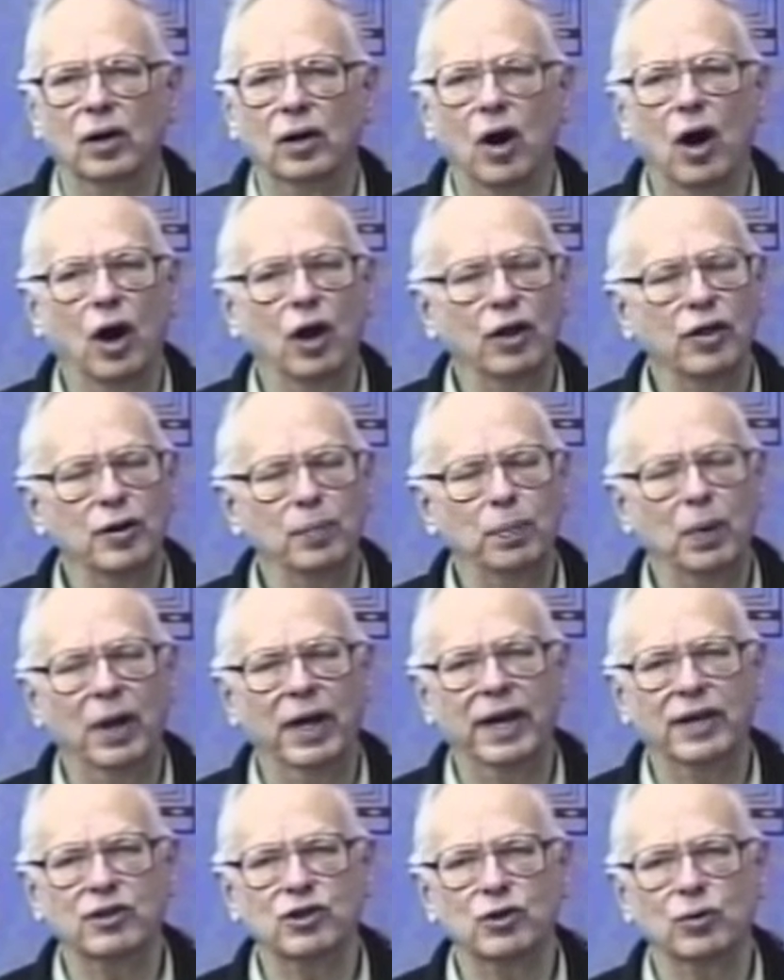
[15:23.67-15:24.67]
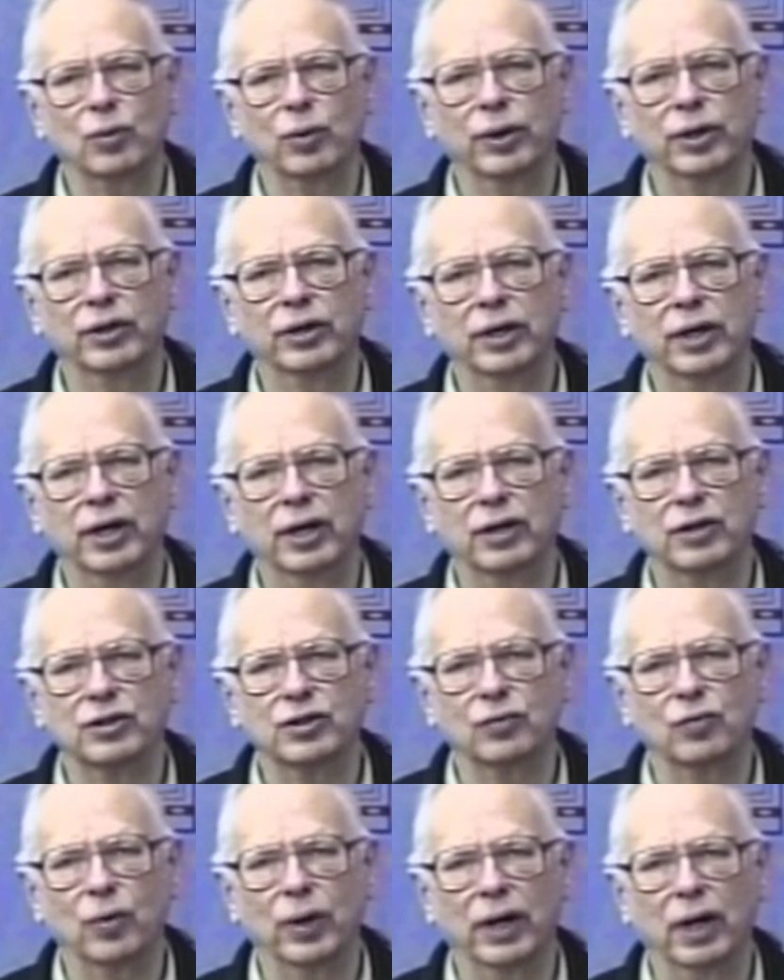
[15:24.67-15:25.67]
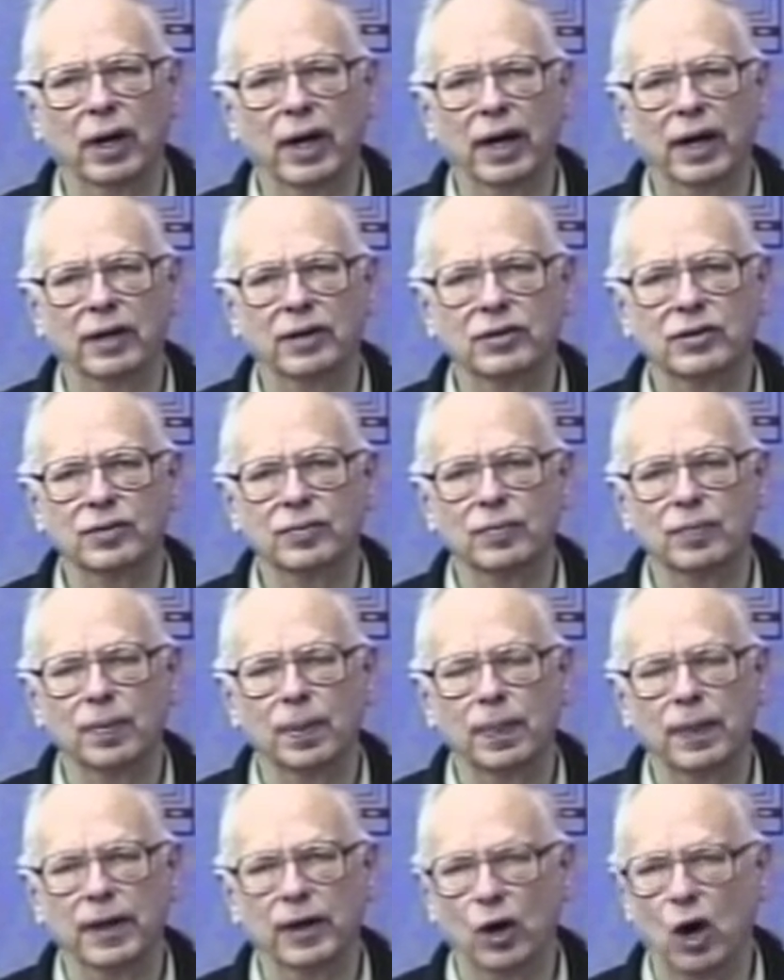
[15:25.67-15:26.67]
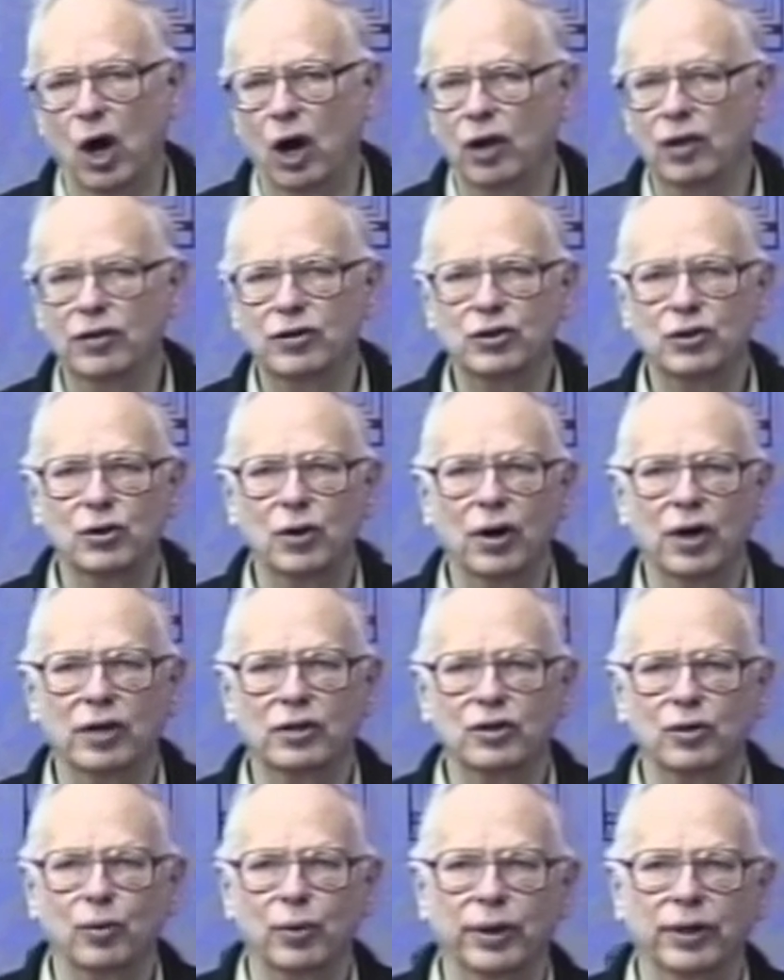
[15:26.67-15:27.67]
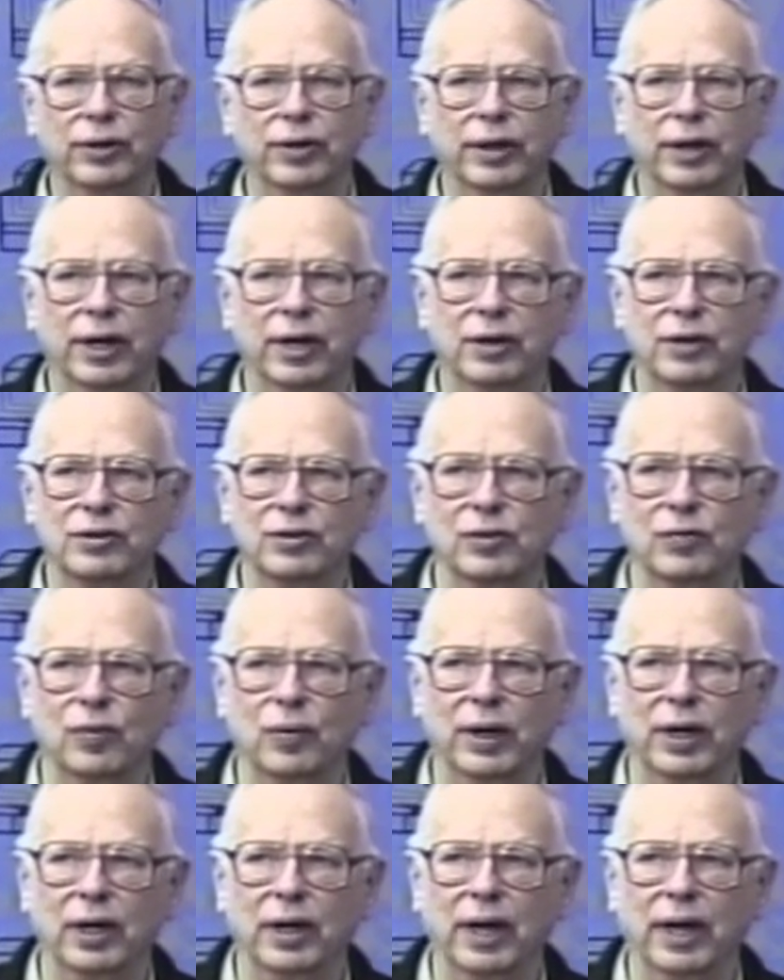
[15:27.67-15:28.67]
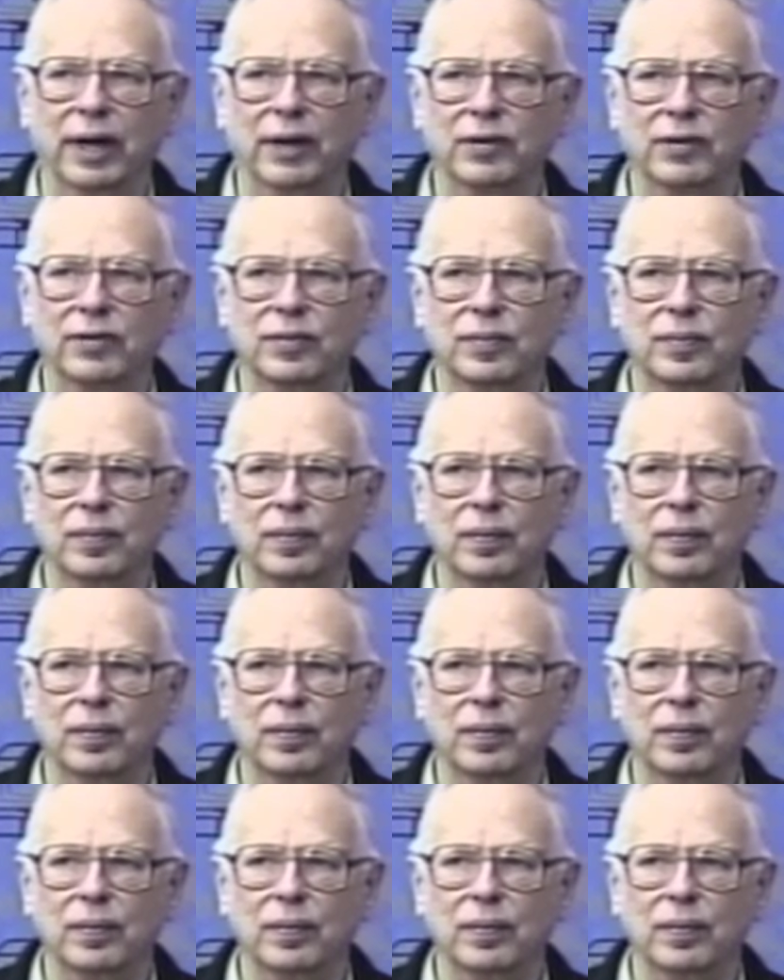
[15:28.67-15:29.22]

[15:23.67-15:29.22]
all of the plants that were indicators of wetlands and all of the soils that were indicators of wetlands.